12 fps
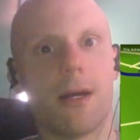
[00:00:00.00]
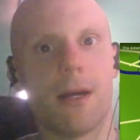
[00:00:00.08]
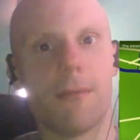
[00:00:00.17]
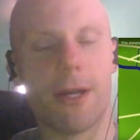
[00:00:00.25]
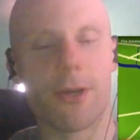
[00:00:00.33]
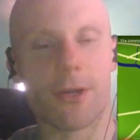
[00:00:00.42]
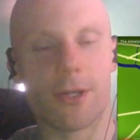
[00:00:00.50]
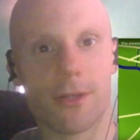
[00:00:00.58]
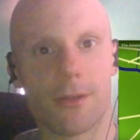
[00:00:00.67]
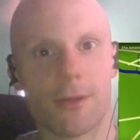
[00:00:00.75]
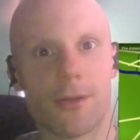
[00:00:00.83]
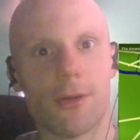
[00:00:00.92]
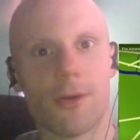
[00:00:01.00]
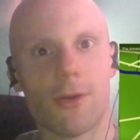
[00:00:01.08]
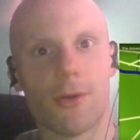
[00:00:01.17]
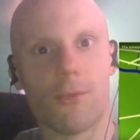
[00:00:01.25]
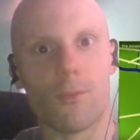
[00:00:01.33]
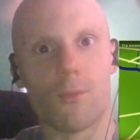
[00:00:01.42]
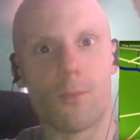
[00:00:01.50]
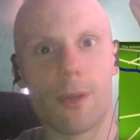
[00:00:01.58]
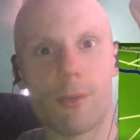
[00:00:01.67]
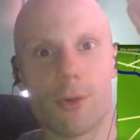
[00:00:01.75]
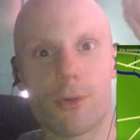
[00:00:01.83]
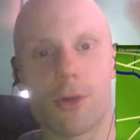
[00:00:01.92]
America,
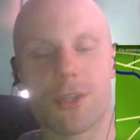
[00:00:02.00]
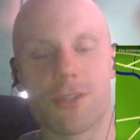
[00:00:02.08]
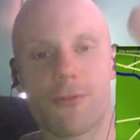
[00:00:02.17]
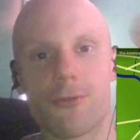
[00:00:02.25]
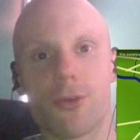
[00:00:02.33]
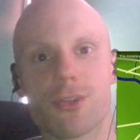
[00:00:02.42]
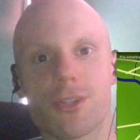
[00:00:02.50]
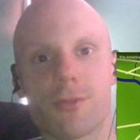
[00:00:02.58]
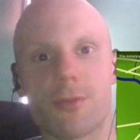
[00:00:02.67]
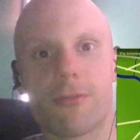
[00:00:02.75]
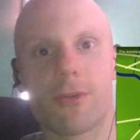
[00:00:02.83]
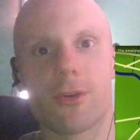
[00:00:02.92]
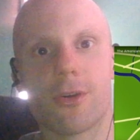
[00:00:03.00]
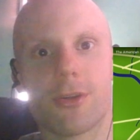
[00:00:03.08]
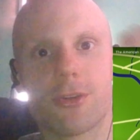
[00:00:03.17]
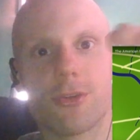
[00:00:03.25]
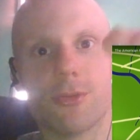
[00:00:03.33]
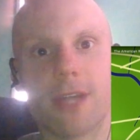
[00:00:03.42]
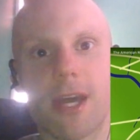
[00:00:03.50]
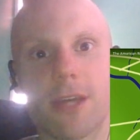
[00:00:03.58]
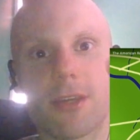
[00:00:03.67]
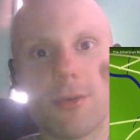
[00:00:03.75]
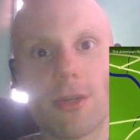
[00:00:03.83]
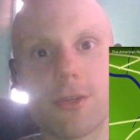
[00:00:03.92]
we will cross a frozen river to
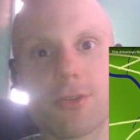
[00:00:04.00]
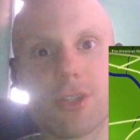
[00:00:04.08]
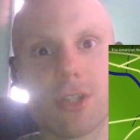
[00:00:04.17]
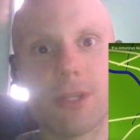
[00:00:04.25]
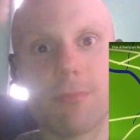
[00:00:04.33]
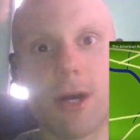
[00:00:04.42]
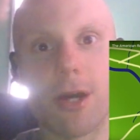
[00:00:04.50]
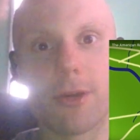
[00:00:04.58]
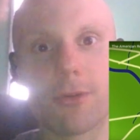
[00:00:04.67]
attack you in your sleep on